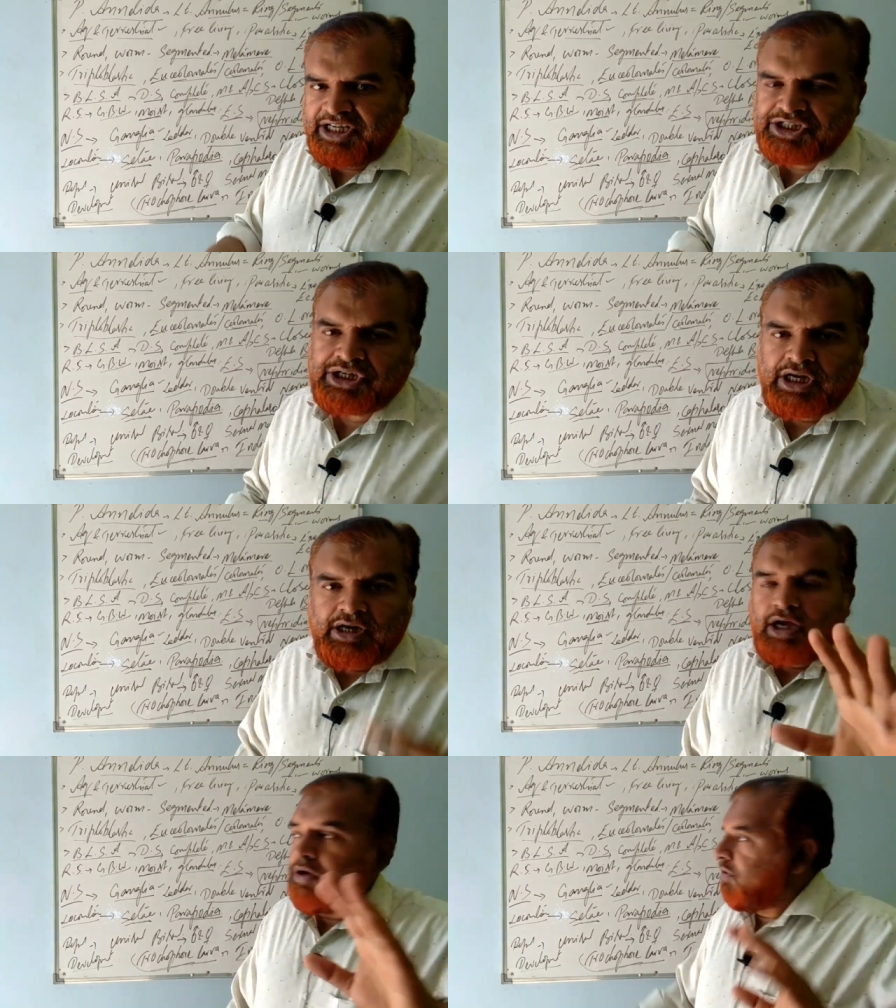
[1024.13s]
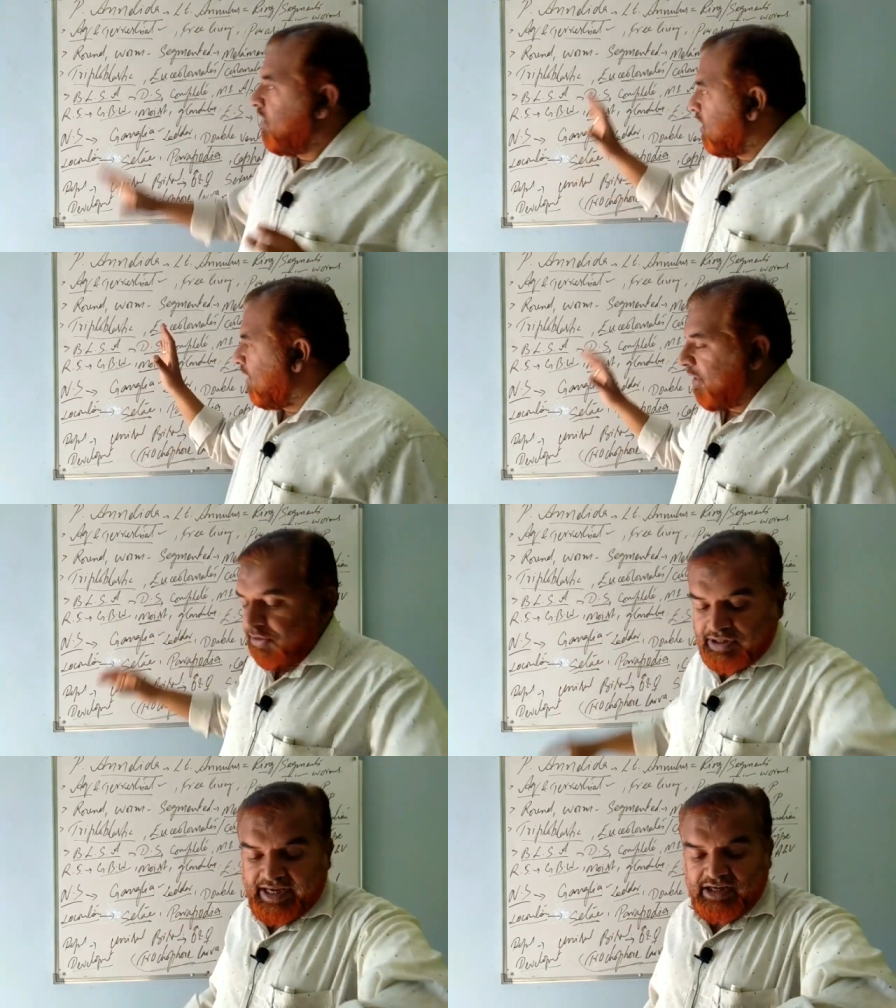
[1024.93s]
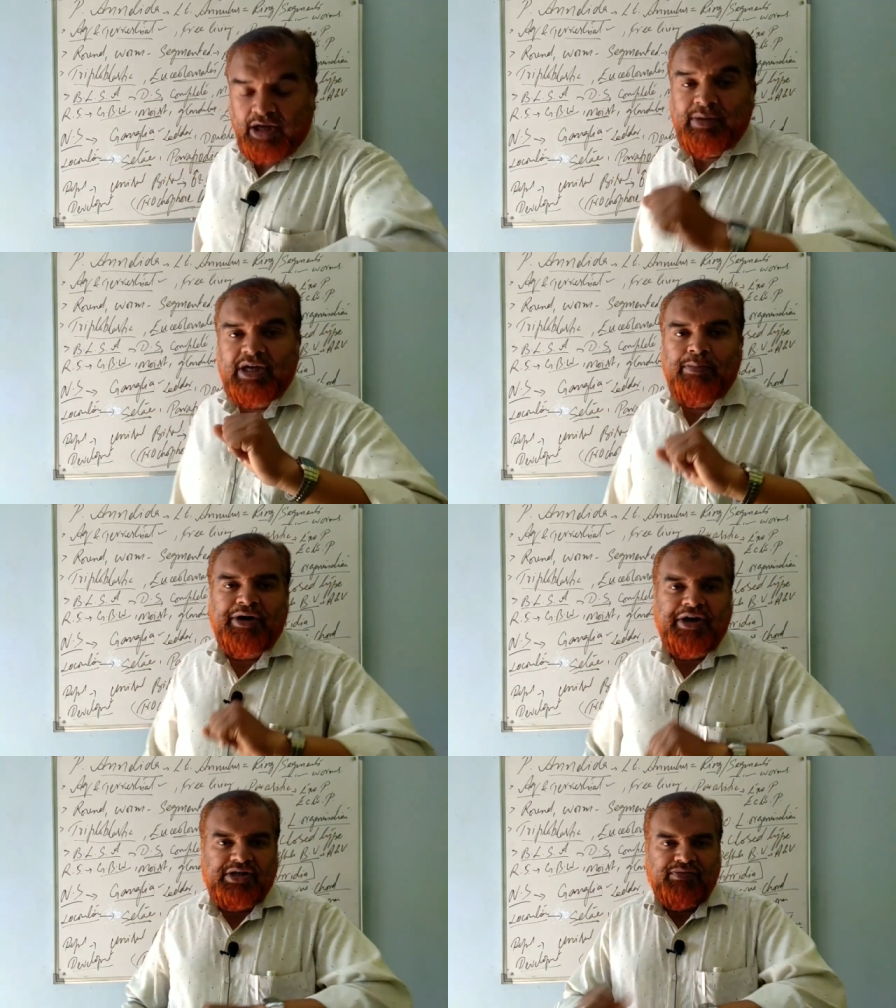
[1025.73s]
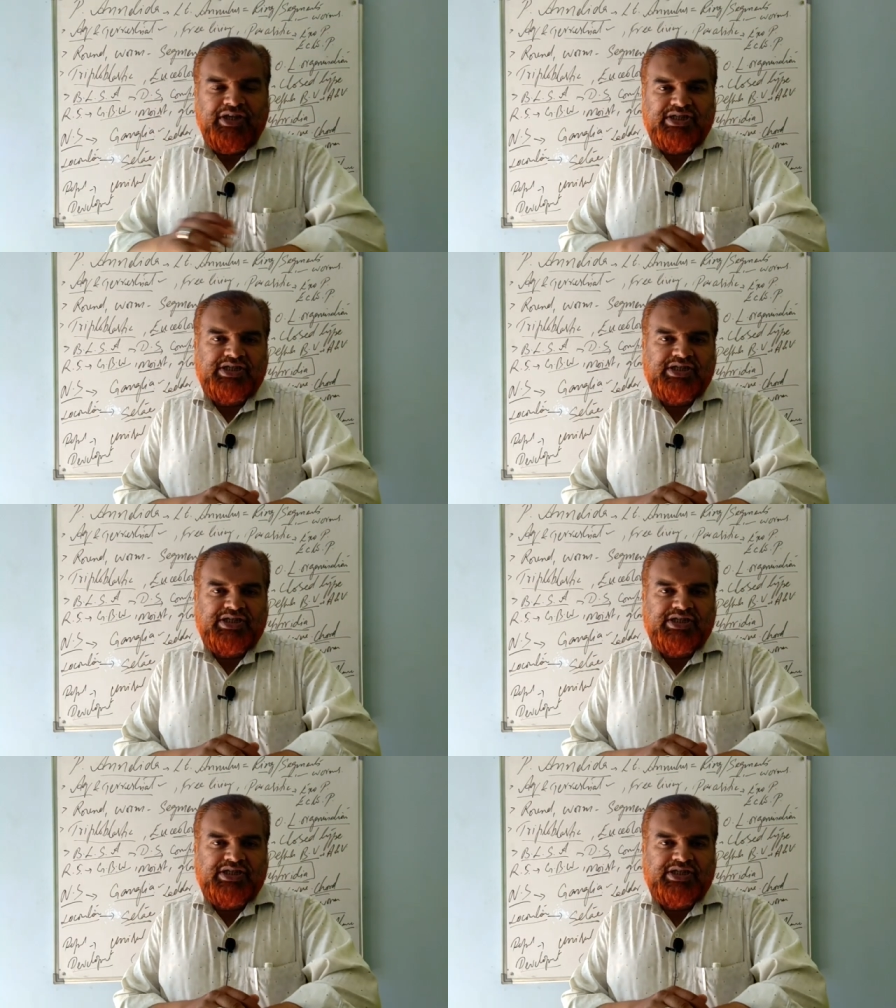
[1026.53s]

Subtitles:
leech. Now coming to the economic importance of